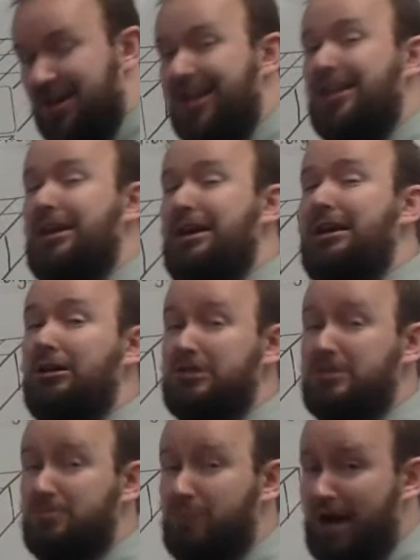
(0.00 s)

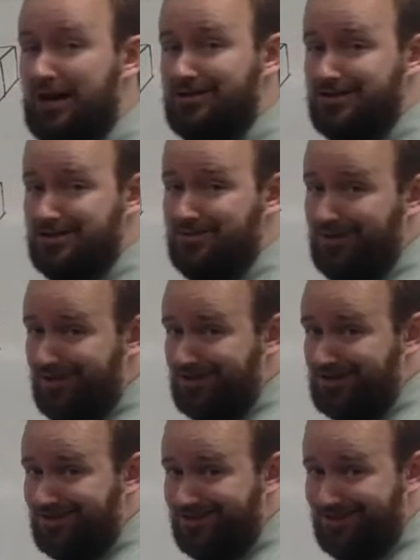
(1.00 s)
years of practice to be
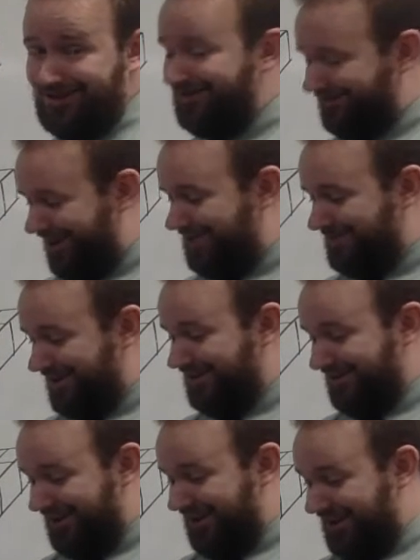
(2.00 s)
this good. I mean,
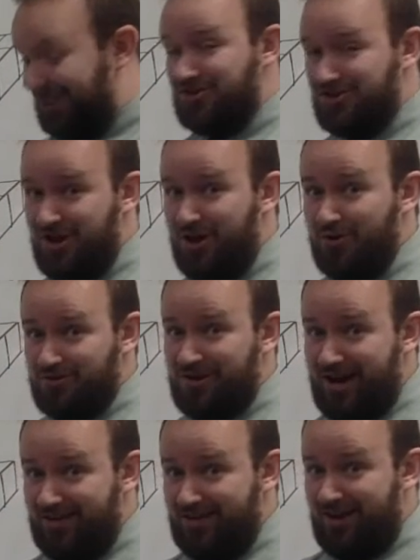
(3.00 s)
it shows,
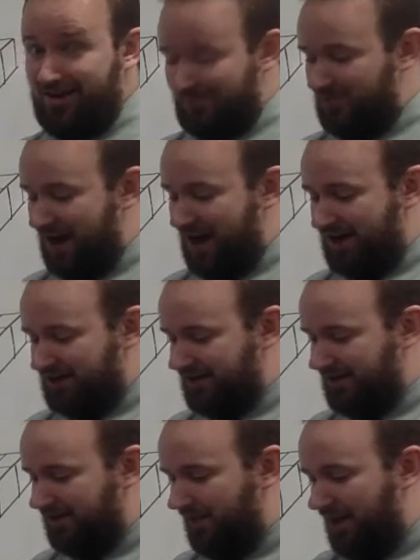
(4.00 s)
right, that I've been
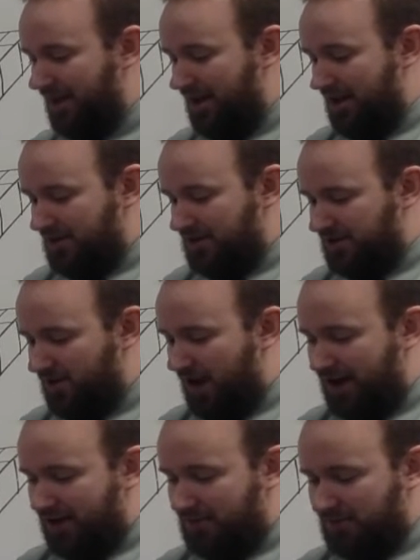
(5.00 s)
practicing. So
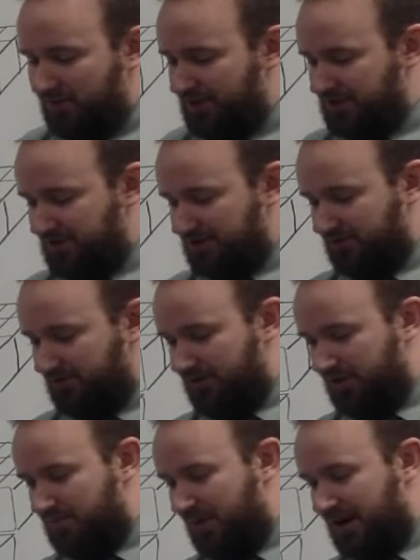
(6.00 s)
I can put this little
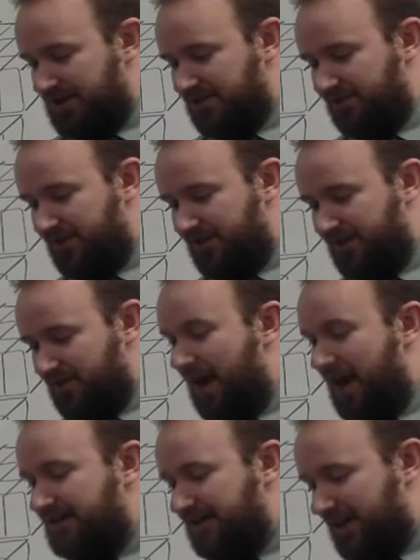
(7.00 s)
composite figure
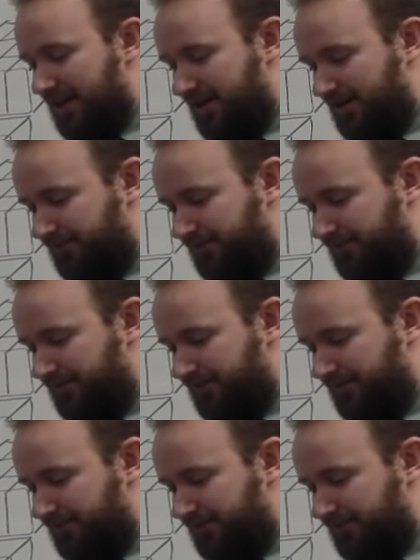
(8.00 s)
back together,